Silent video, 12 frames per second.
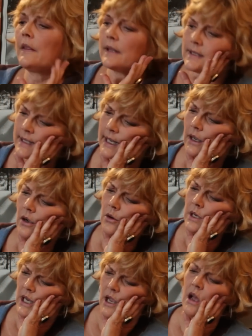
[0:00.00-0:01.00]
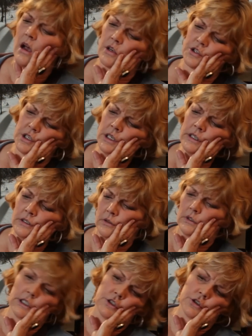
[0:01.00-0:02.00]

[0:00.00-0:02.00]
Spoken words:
they'd say, oh yeah, she could do this